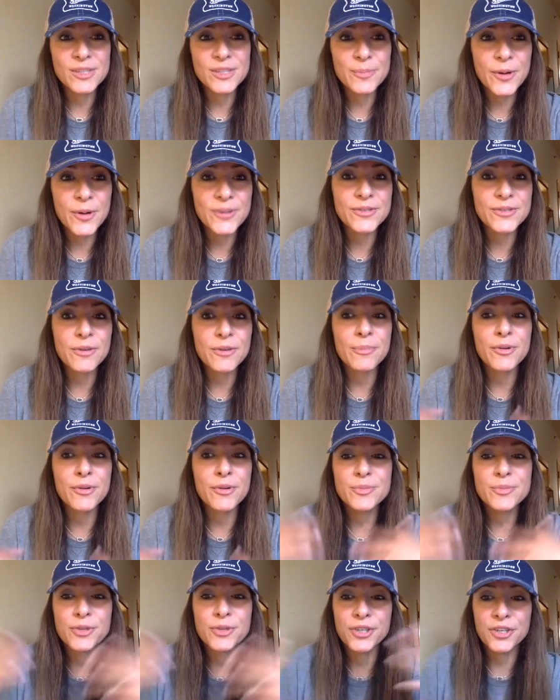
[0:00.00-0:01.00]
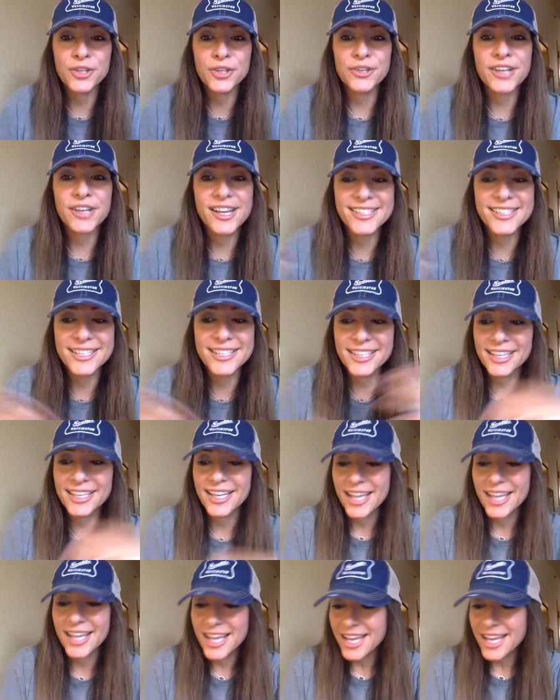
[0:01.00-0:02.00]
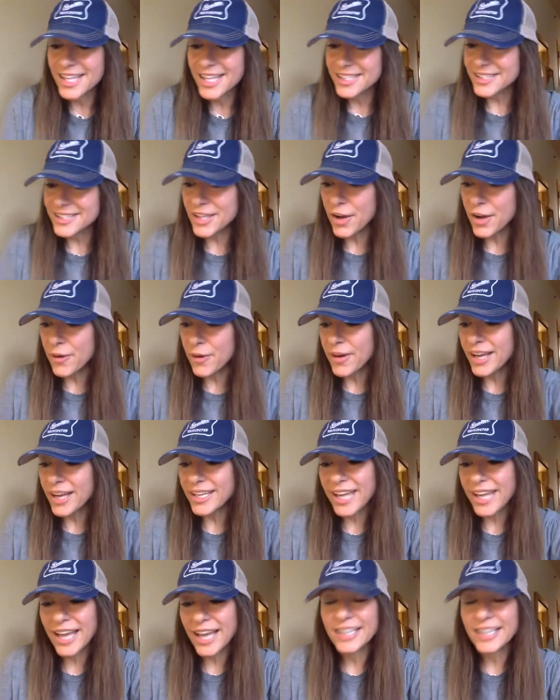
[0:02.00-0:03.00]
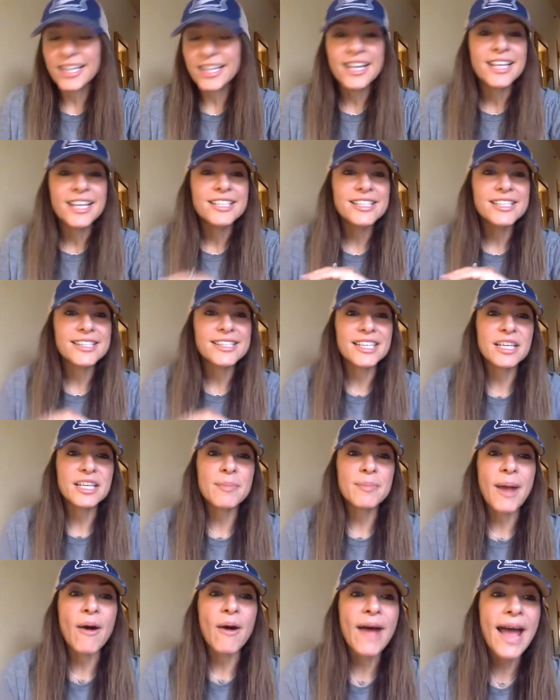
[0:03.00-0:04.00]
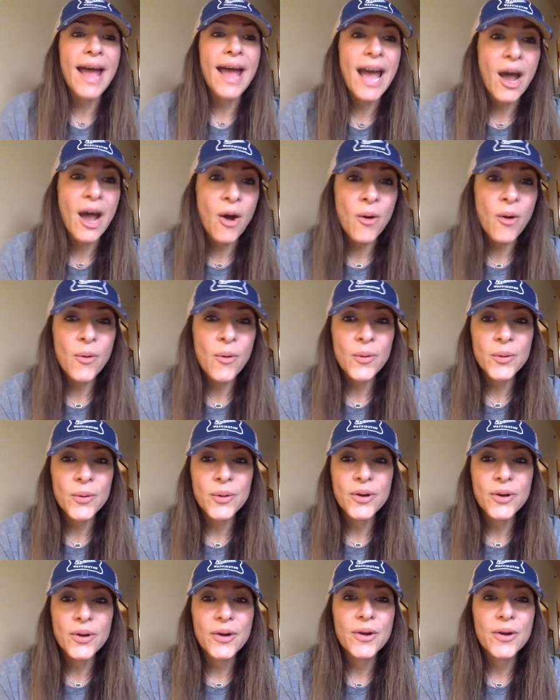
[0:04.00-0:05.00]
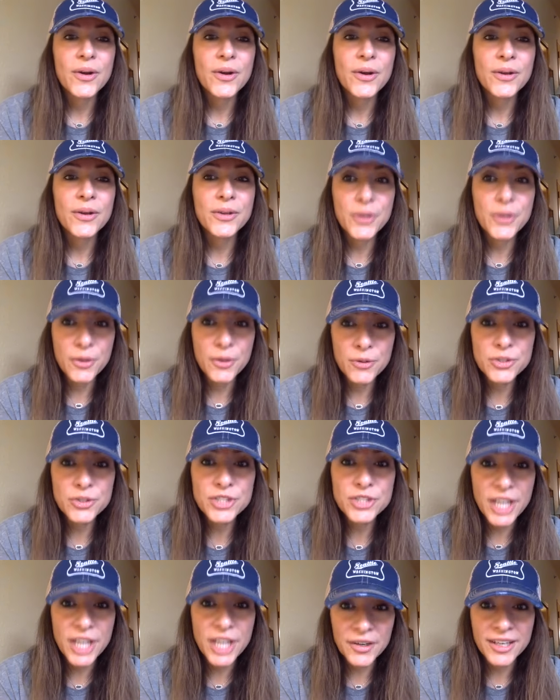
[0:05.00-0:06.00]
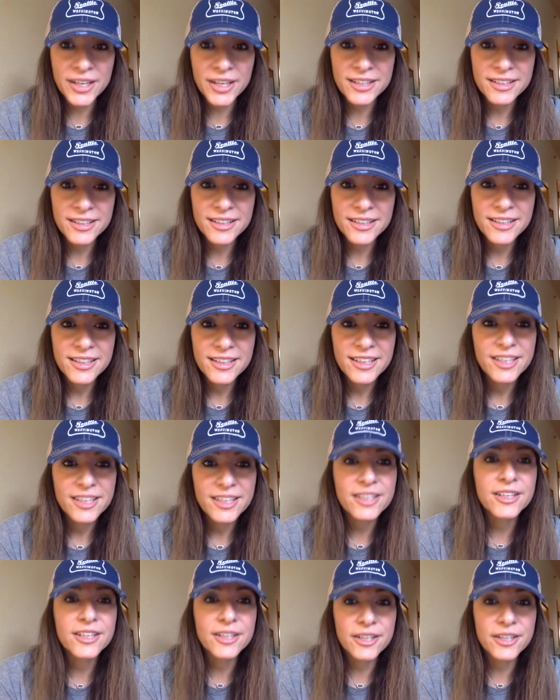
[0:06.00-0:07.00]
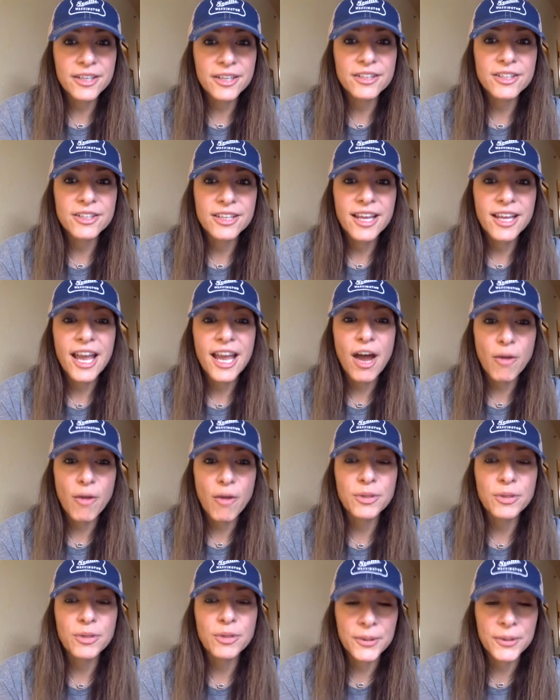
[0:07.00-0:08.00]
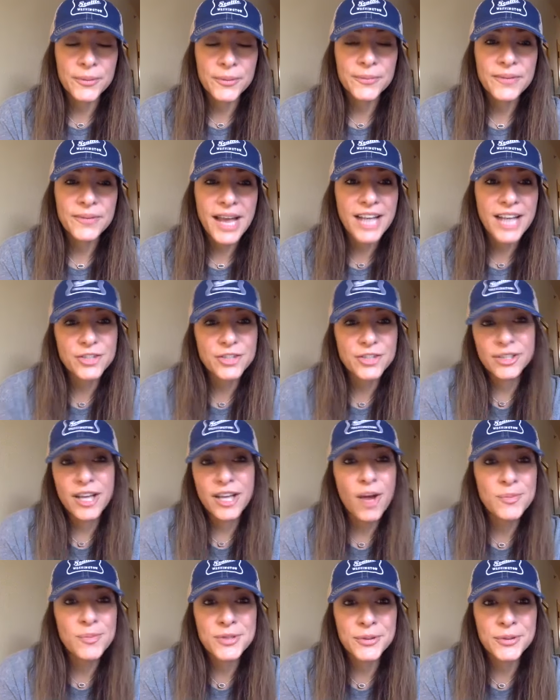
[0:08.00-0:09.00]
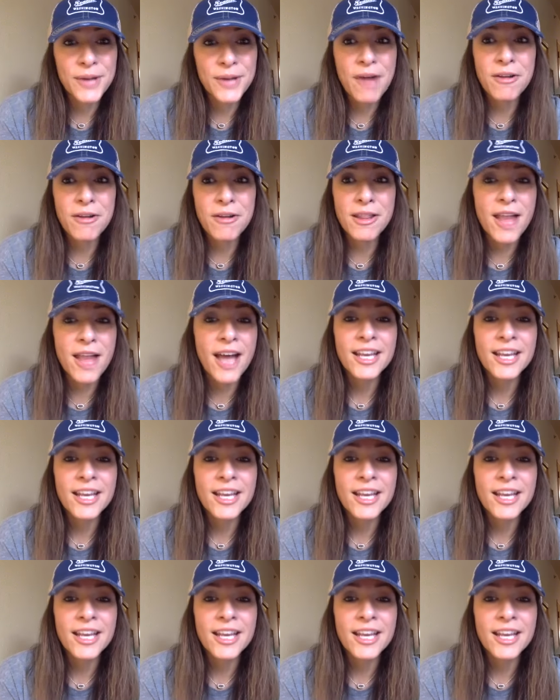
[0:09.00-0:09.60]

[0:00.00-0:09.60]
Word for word: post. So it builds more curiosity. So again, just think about how you sharing could help you actually helps you out a lot.